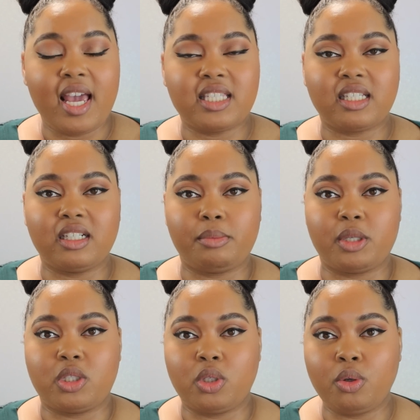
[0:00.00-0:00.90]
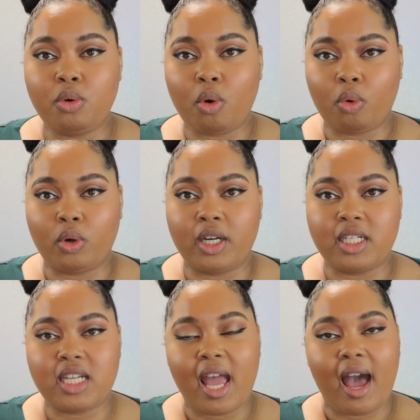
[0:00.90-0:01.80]
It's a little bit too
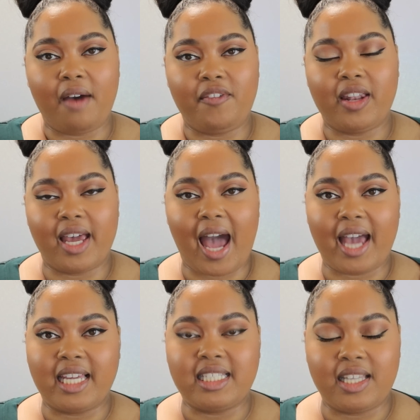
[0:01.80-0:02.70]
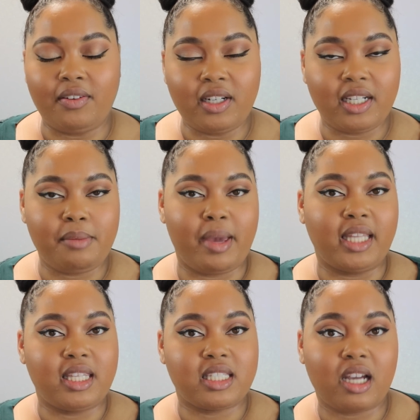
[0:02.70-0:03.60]
orange. I feel like I can definitely
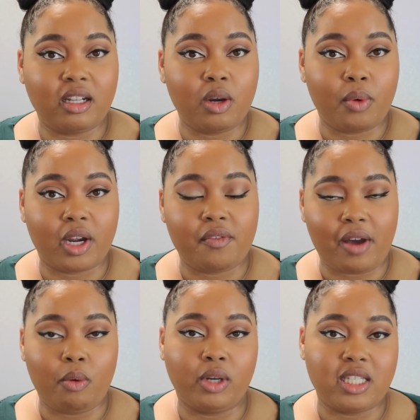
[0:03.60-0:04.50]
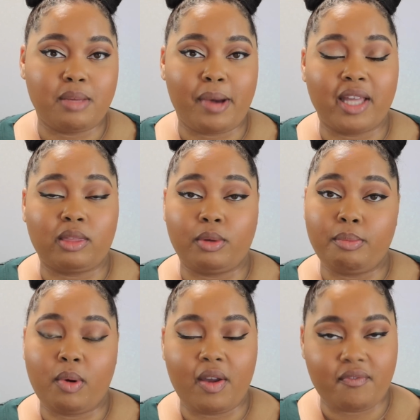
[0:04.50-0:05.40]
make this color work if I wanted to buy
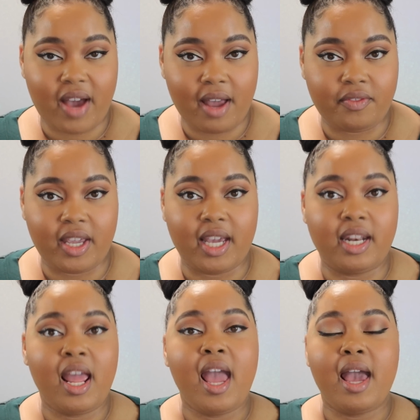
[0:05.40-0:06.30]
3.5N